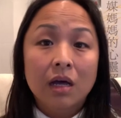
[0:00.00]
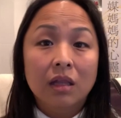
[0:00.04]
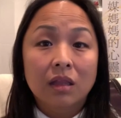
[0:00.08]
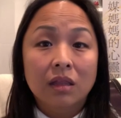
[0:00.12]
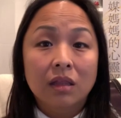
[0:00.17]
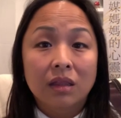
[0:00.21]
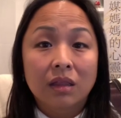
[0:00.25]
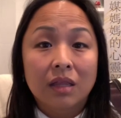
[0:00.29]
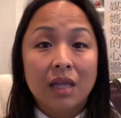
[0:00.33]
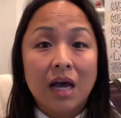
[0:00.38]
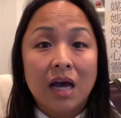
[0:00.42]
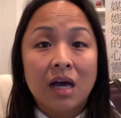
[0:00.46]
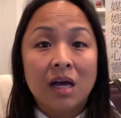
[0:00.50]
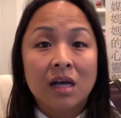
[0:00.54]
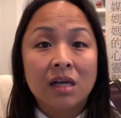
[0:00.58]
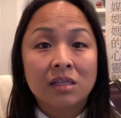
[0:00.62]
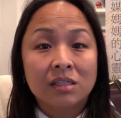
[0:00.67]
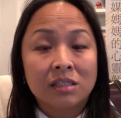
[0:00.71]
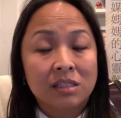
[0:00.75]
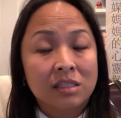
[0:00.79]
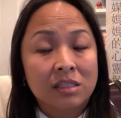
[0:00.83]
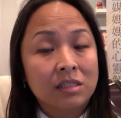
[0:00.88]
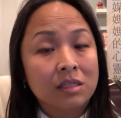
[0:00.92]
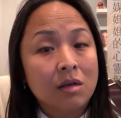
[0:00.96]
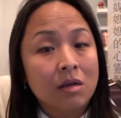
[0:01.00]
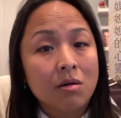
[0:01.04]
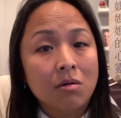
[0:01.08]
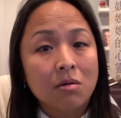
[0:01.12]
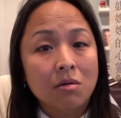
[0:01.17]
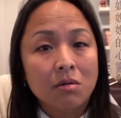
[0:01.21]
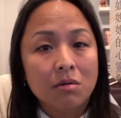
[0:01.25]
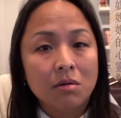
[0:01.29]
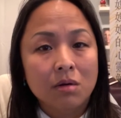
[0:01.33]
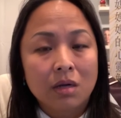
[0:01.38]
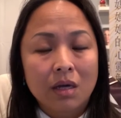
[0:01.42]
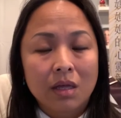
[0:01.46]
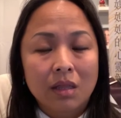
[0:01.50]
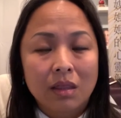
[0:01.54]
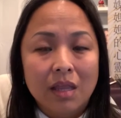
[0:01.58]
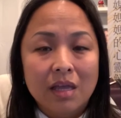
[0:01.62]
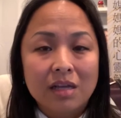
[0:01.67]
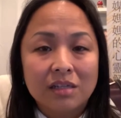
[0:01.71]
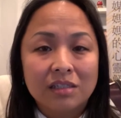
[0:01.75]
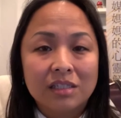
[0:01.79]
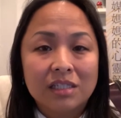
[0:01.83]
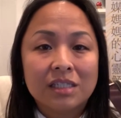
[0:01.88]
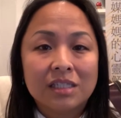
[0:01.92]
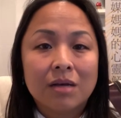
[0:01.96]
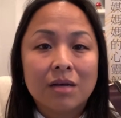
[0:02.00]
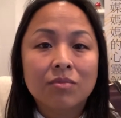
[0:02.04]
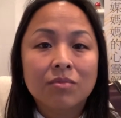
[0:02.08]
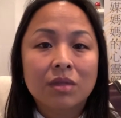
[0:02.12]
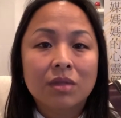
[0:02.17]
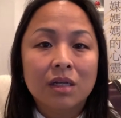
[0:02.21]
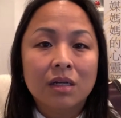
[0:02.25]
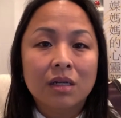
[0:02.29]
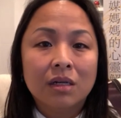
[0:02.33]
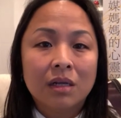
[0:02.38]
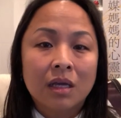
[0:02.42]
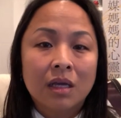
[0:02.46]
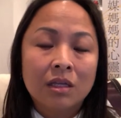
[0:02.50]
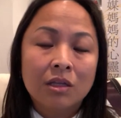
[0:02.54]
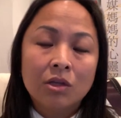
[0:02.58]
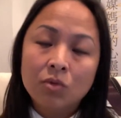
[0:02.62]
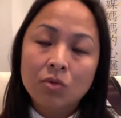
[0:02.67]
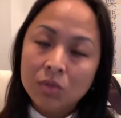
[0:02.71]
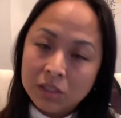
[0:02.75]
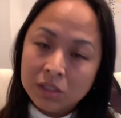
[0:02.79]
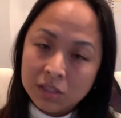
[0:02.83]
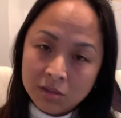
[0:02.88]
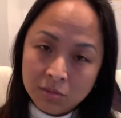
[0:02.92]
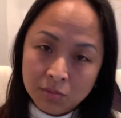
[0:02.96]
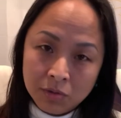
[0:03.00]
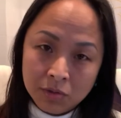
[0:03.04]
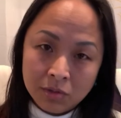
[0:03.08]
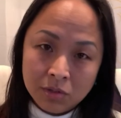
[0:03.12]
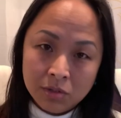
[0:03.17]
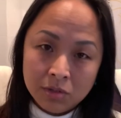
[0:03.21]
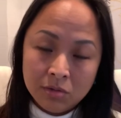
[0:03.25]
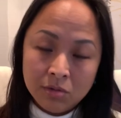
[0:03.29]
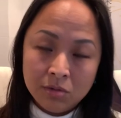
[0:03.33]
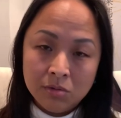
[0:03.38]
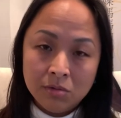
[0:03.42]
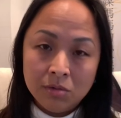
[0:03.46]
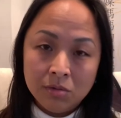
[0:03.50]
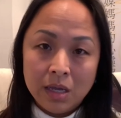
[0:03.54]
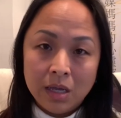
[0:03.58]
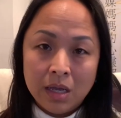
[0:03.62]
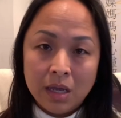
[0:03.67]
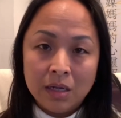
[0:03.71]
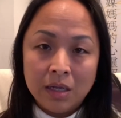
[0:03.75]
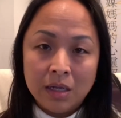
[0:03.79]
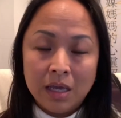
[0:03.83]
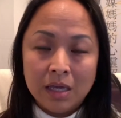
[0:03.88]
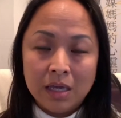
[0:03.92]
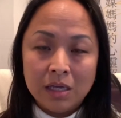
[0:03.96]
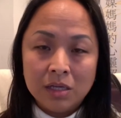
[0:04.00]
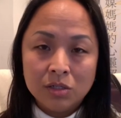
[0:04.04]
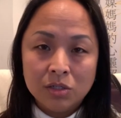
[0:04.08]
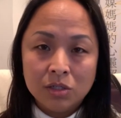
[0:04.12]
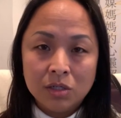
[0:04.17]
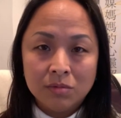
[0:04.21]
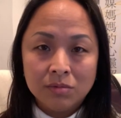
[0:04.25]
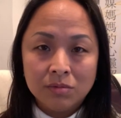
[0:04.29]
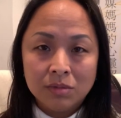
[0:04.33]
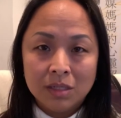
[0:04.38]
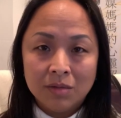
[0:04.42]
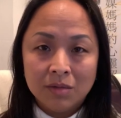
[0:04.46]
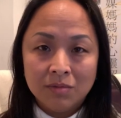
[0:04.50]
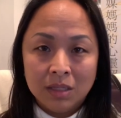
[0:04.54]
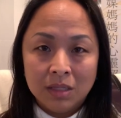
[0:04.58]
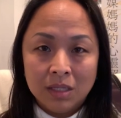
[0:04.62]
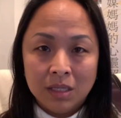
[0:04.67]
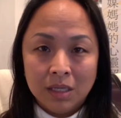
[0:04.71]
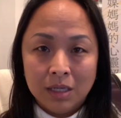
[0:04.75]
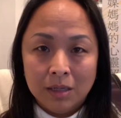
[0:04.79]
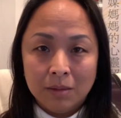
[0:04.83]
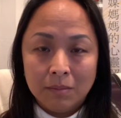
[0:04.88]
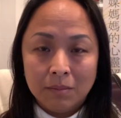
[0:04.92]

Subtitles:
Not so. There's something that you were supposed to do at the age of 17.